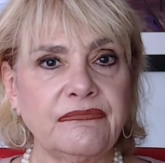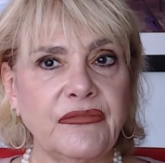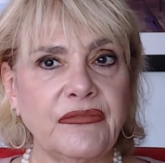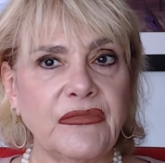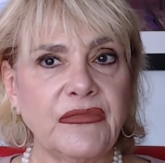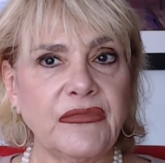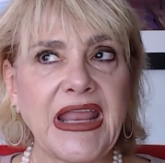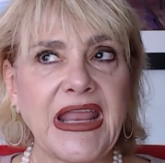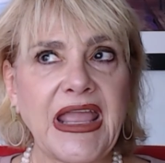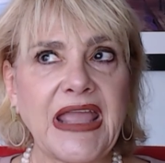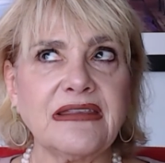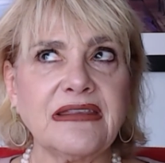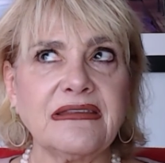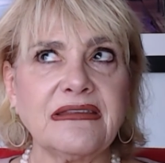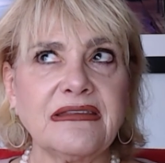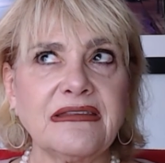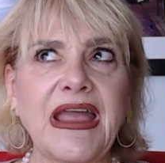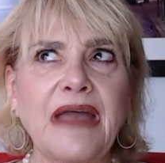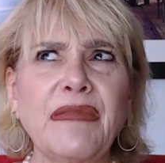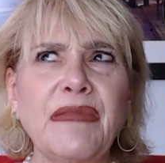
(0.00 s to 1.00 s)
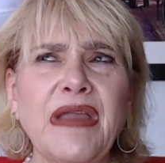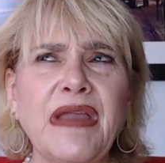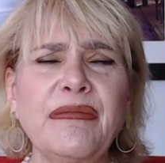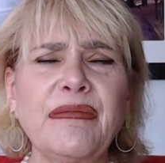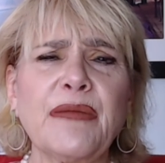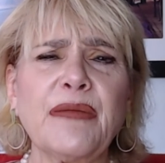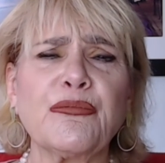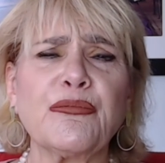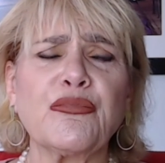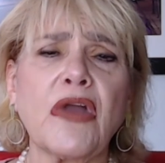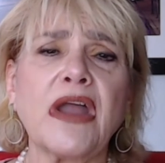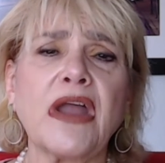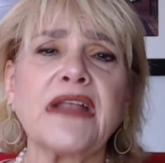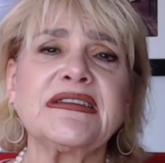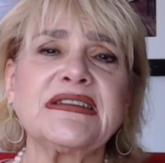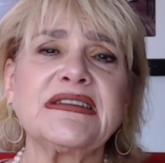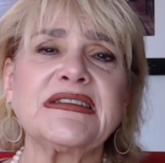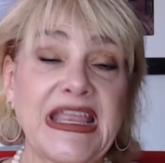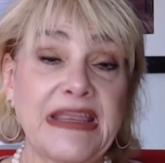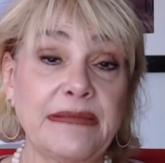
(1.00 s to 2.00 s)
And that might be a
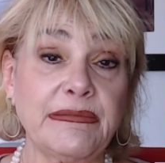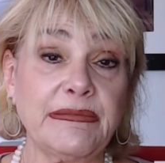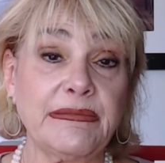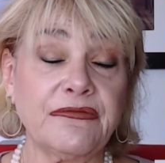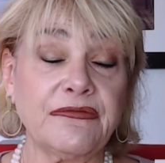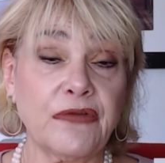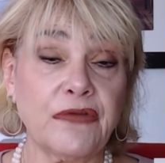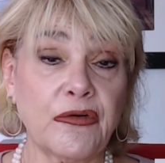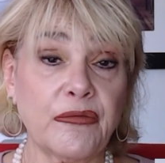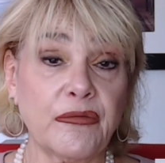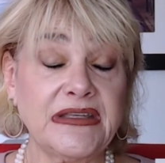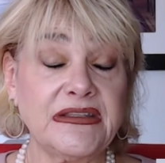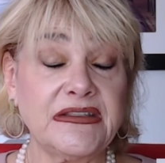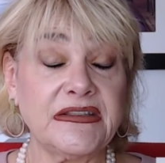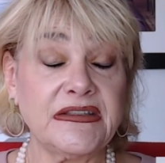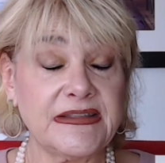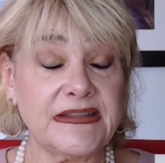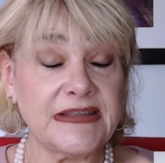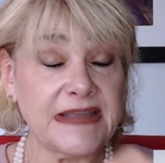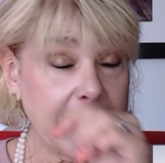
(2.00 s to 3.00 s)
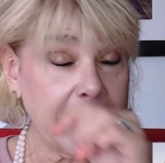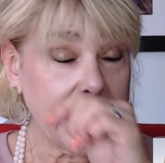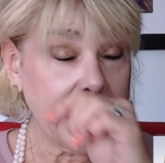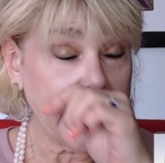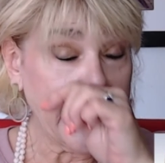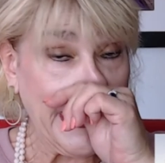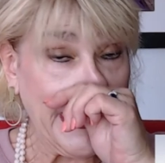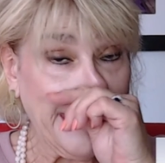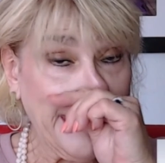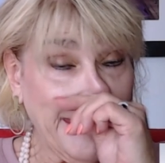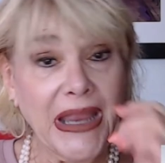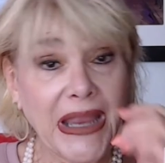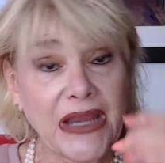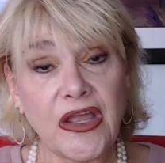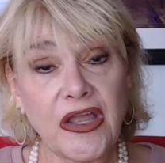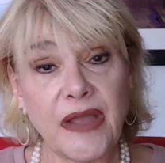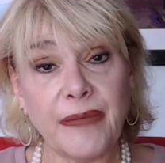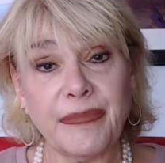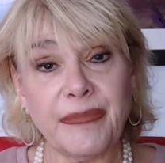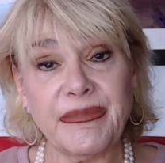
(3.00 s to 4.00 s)
broad statement for me to say, or it might
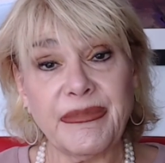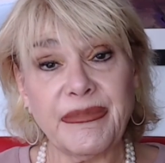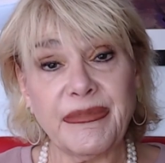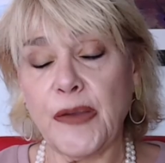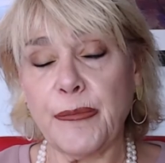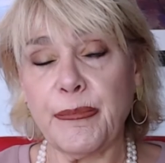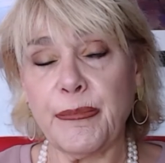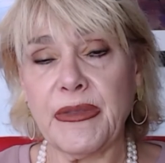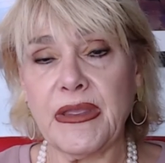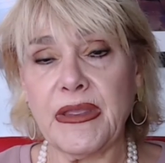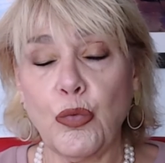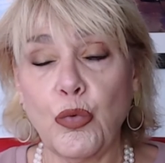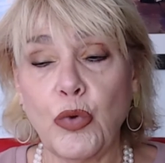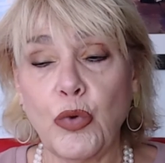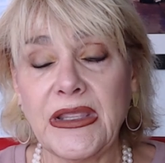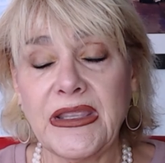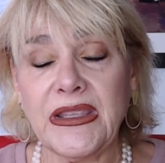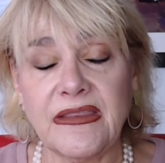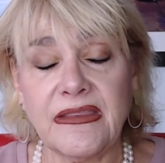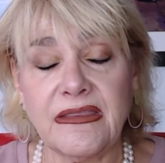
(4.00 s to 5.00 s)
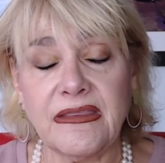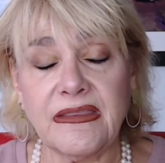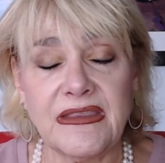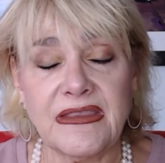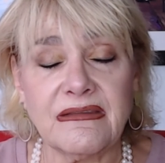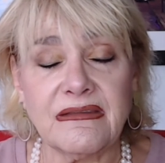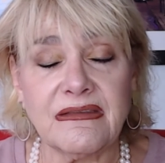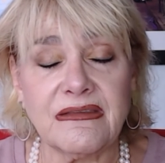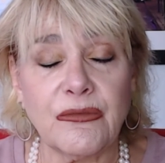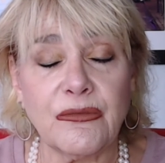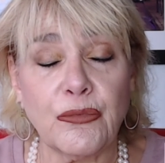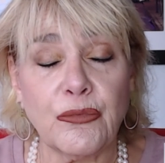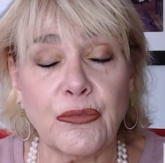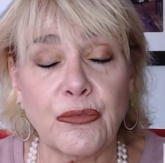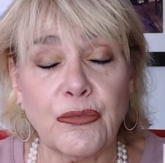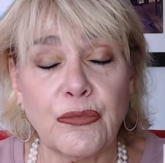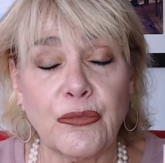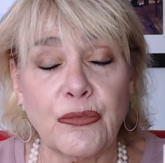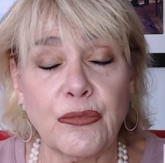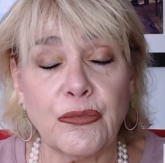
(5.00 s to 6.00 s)
not be fair, but the
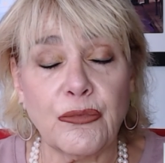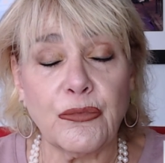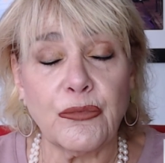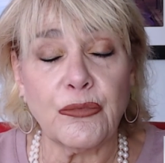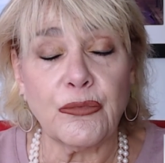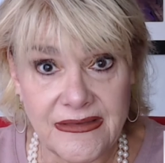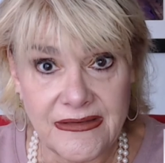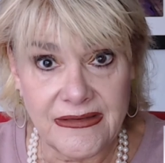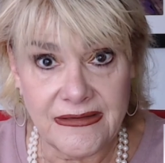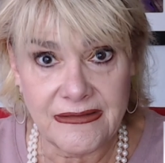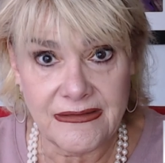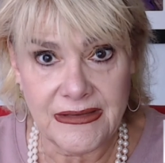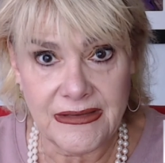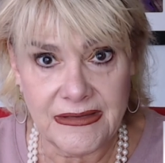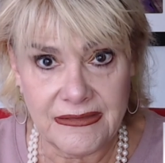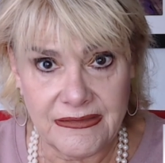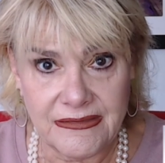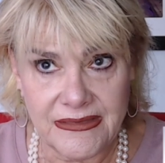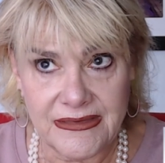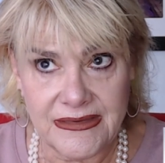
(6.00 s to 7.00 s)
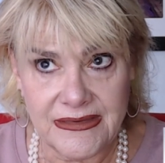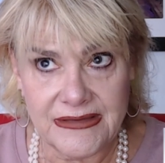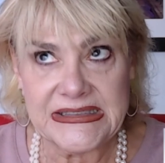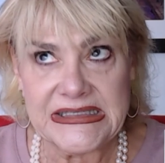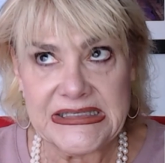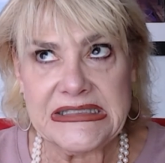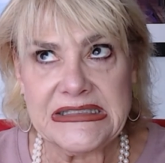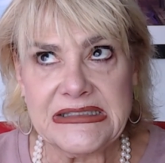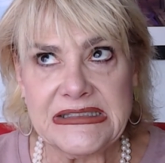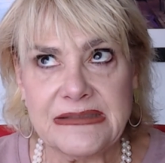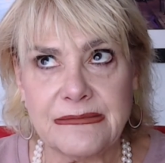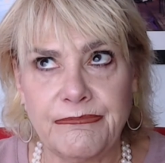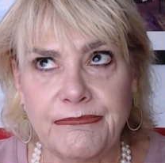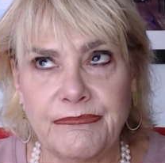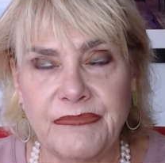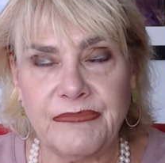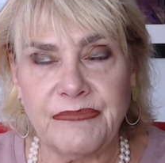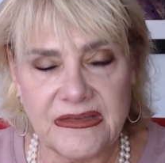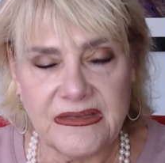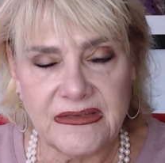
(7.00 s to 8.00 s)
reason I'm saying this is
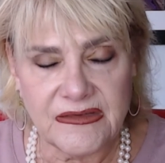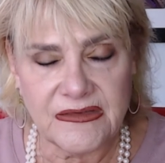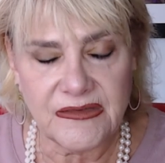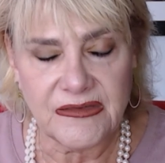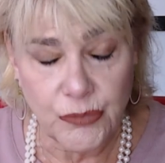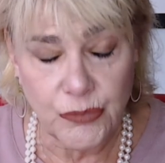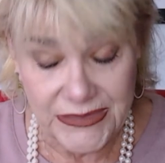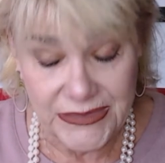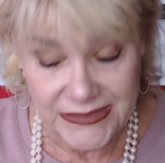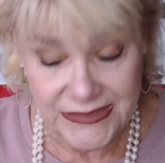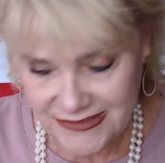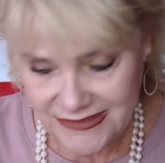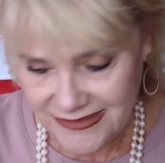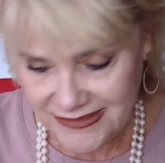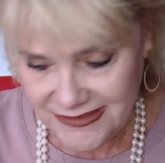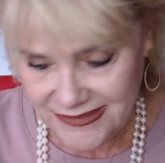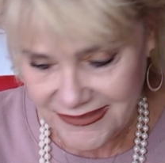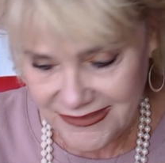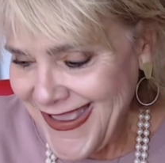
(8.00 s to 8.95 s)
the reason.